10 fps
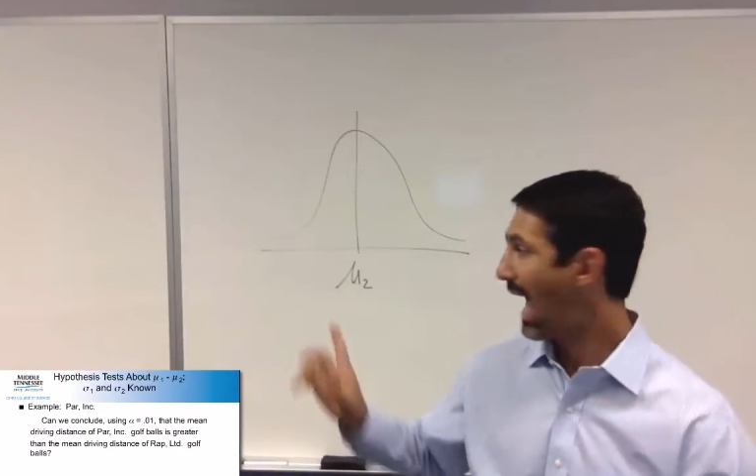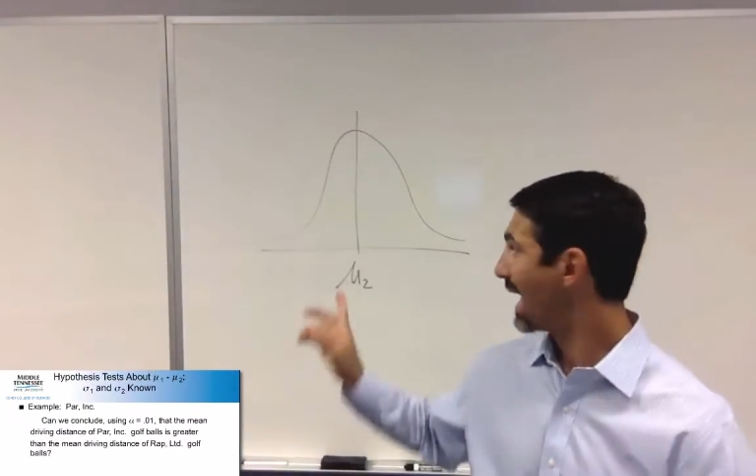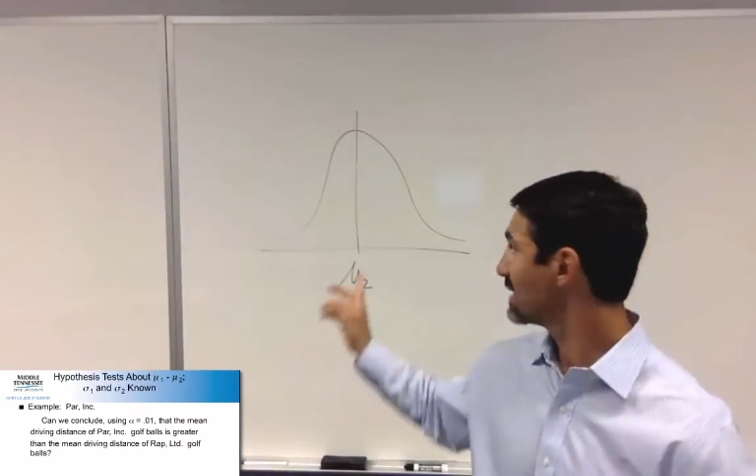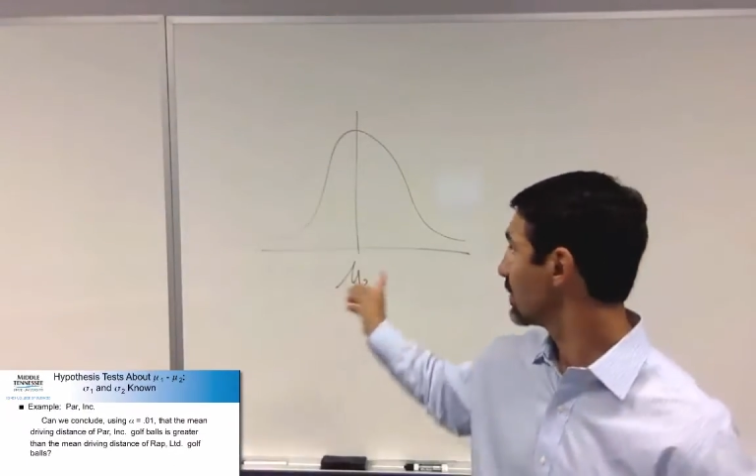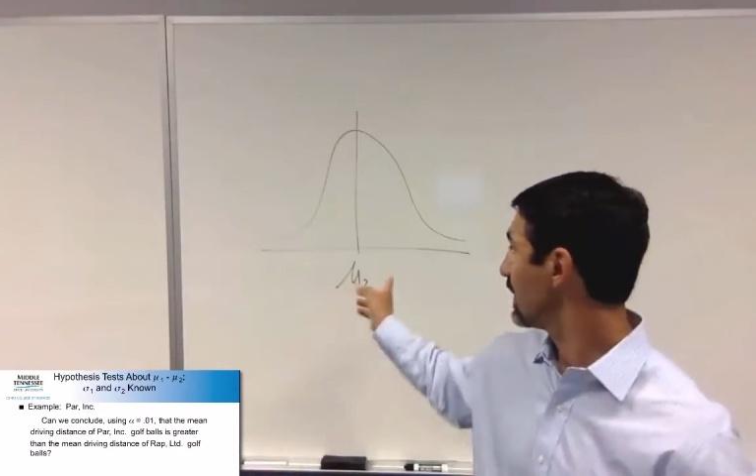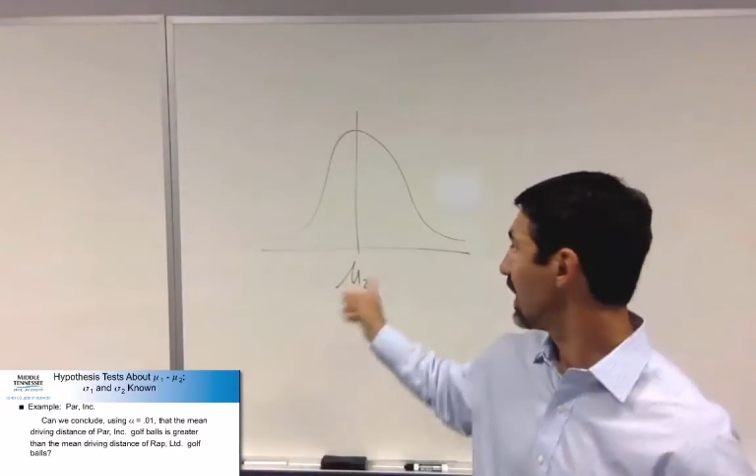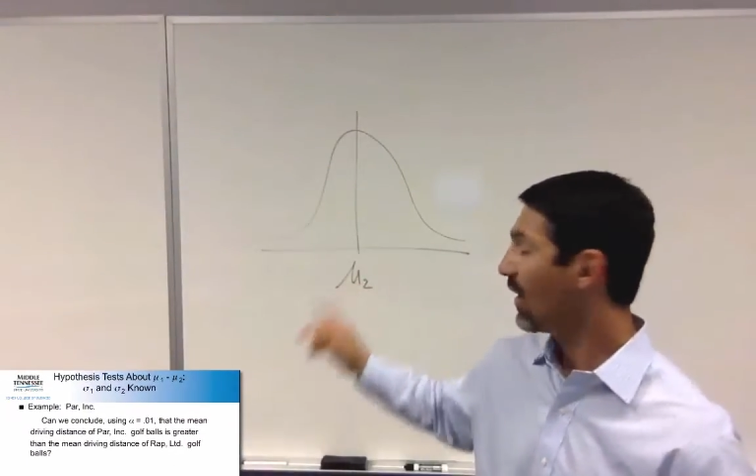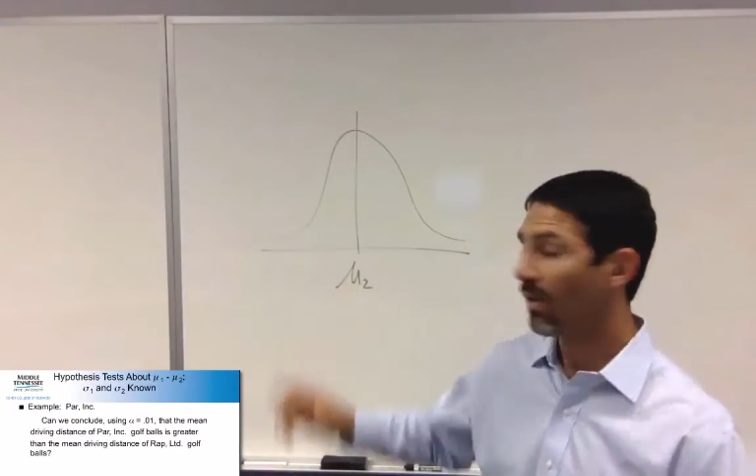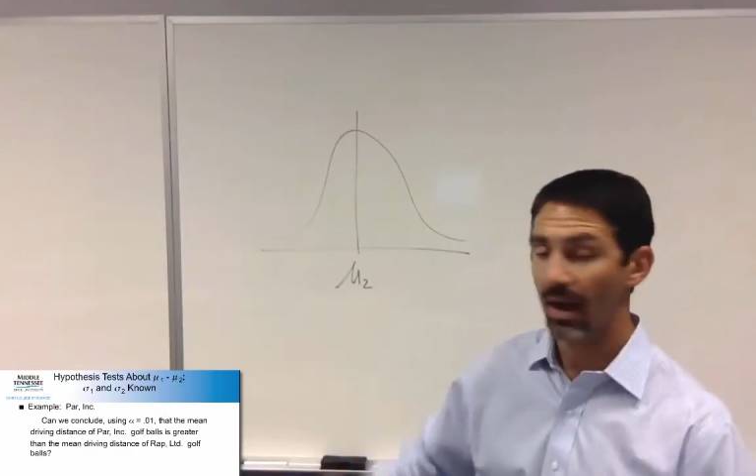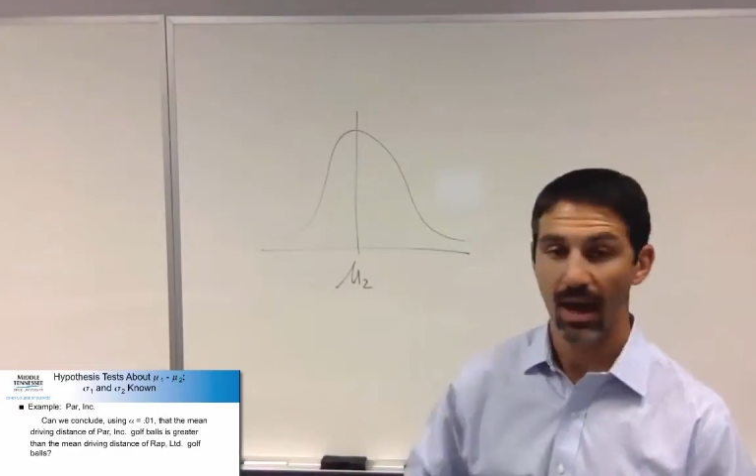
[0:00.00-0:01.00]
as we
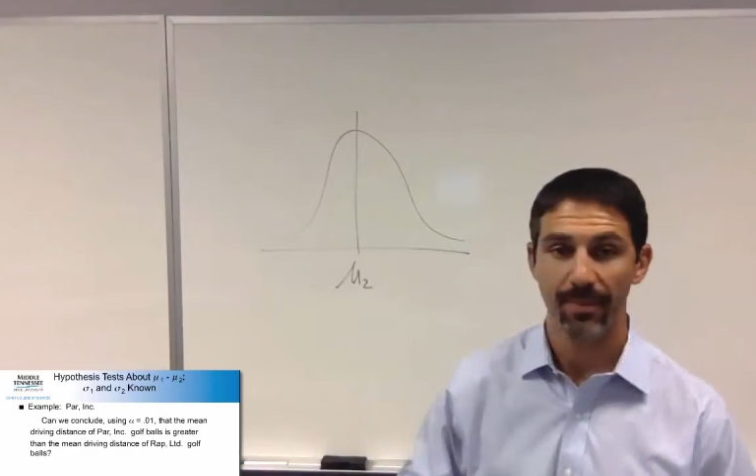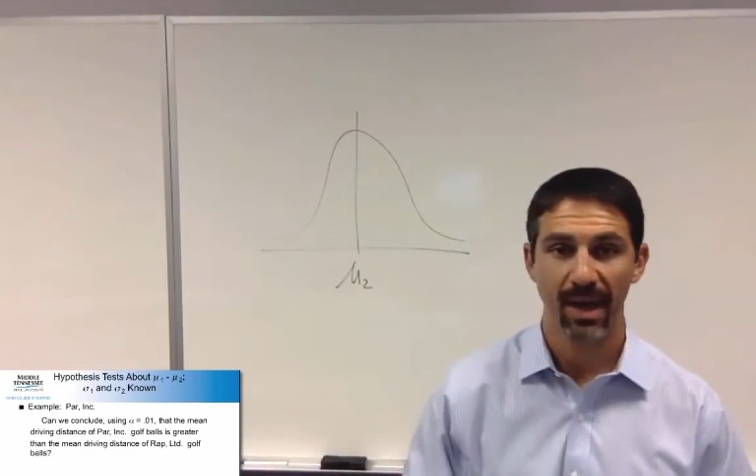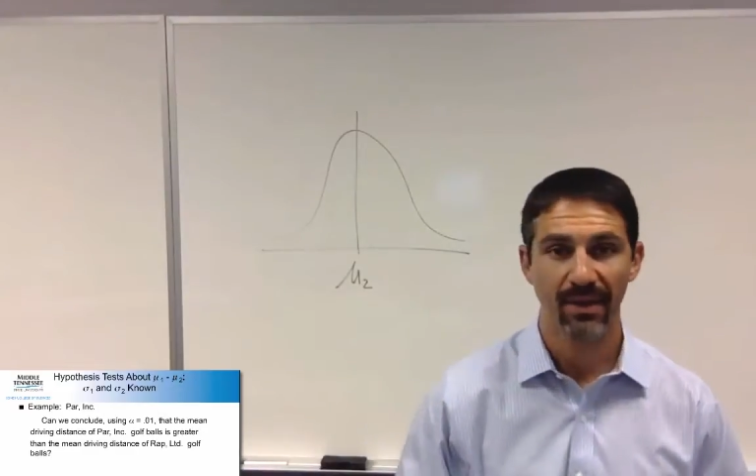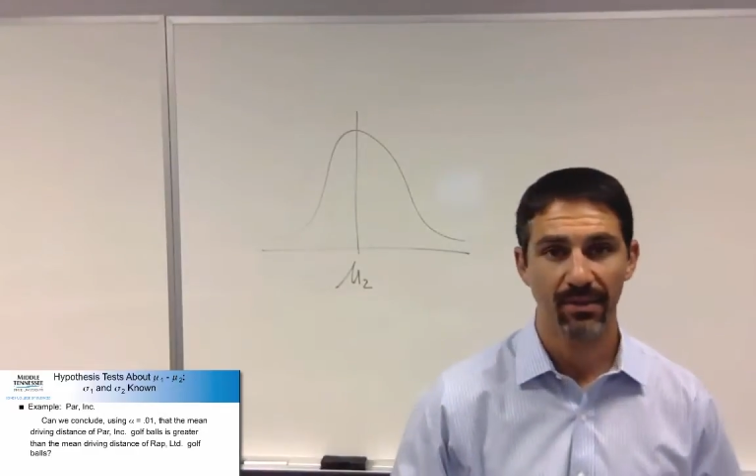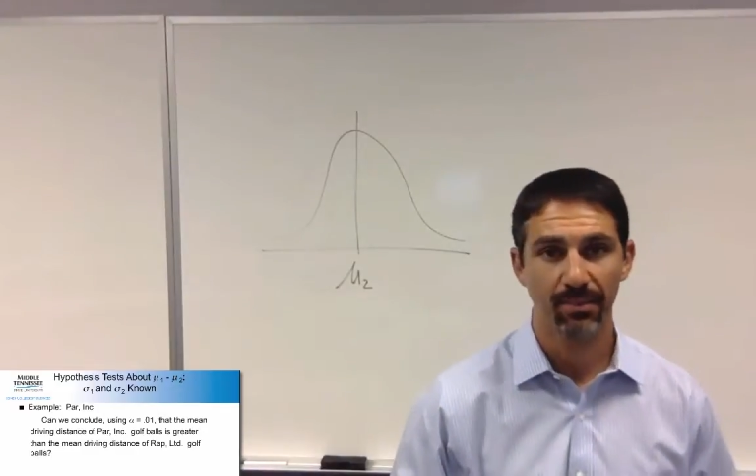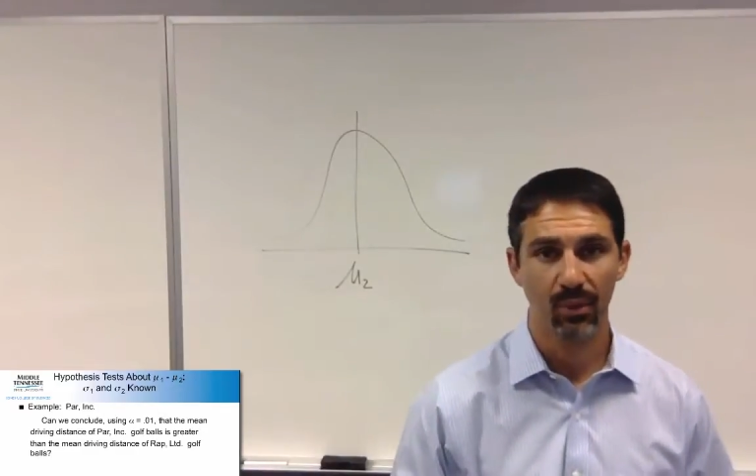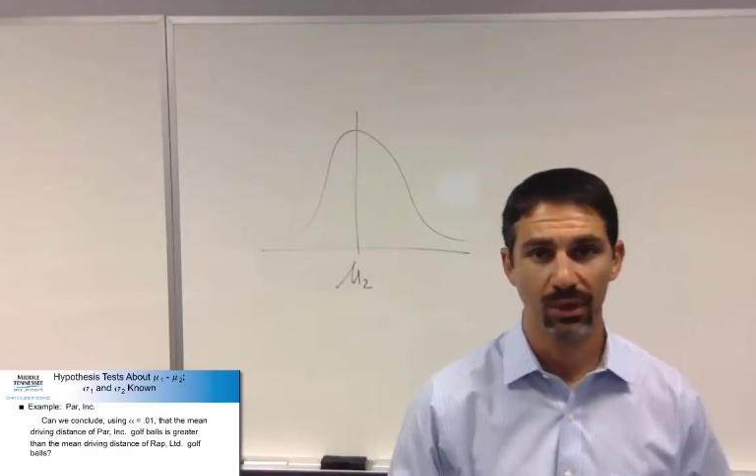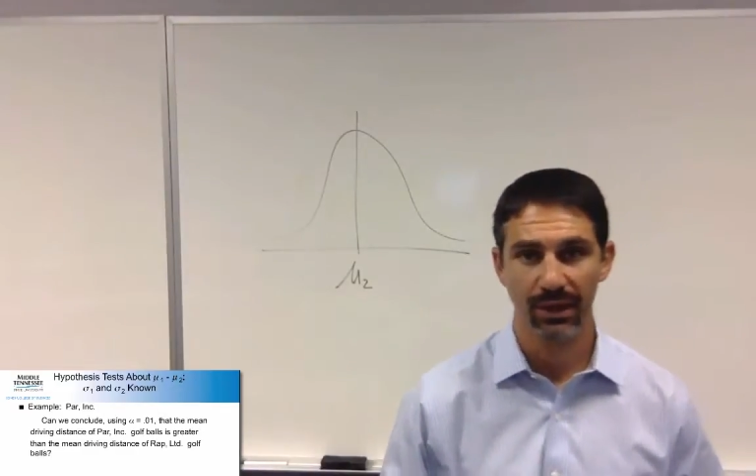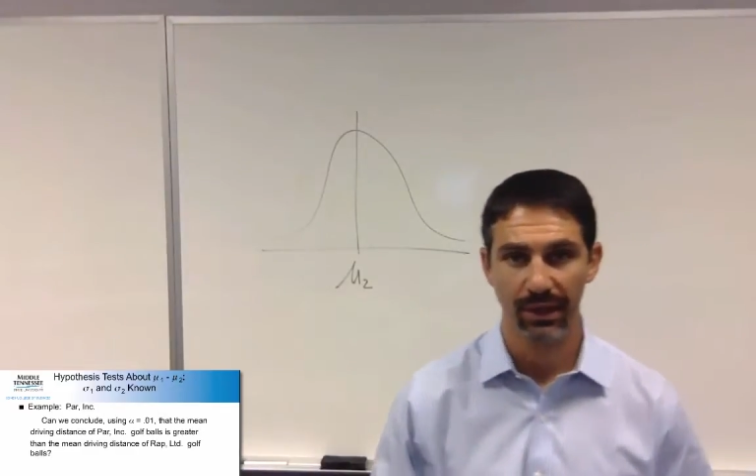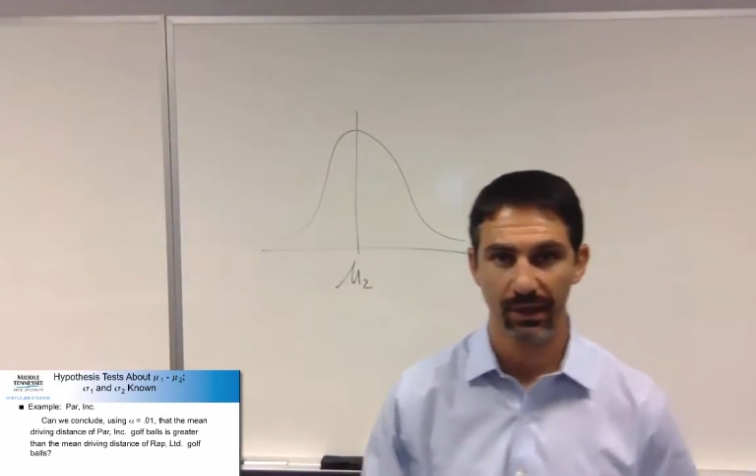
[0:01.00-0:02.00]
go up on the
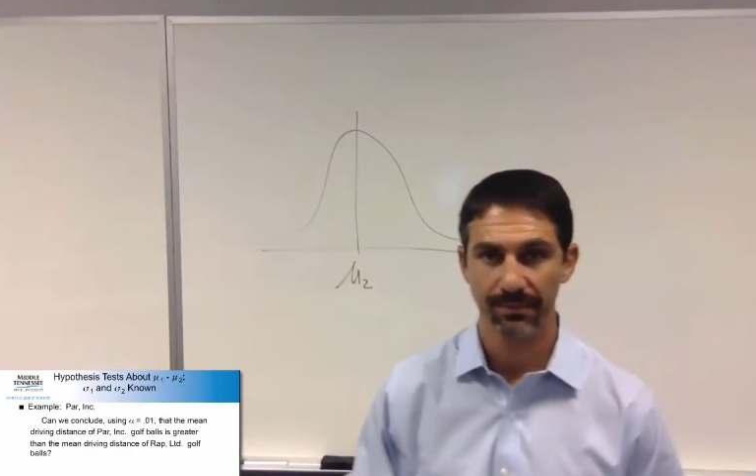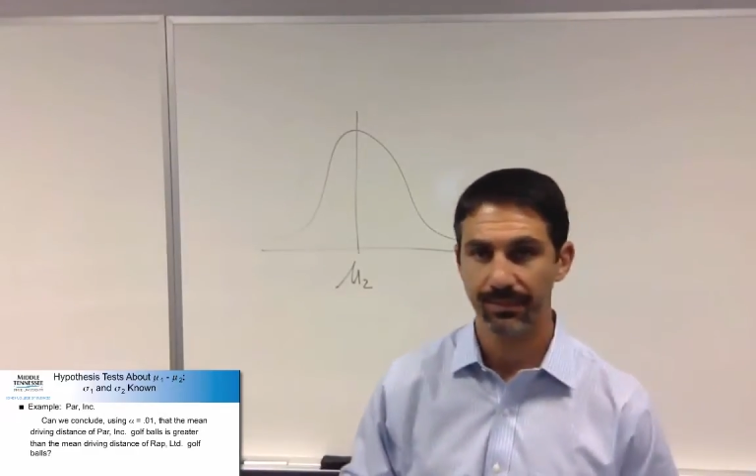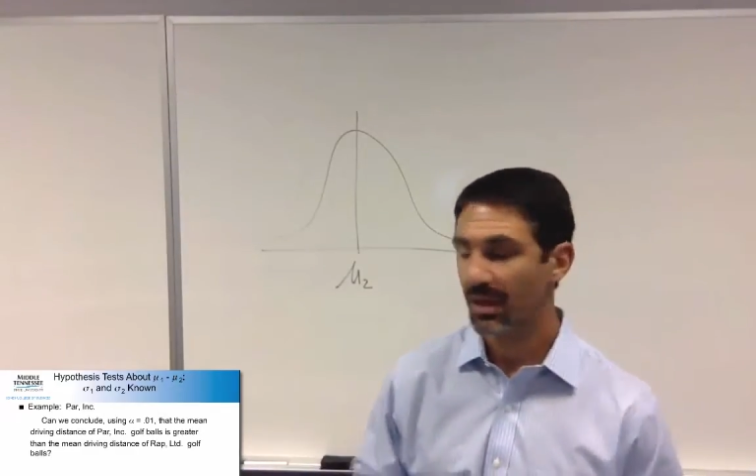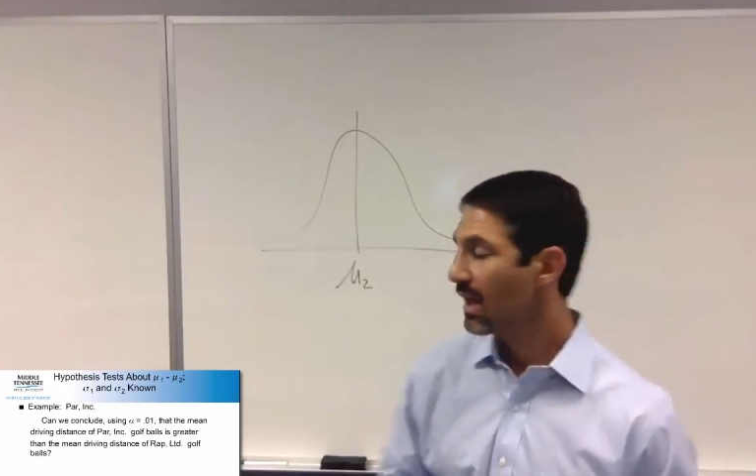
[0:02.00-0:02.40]
board here.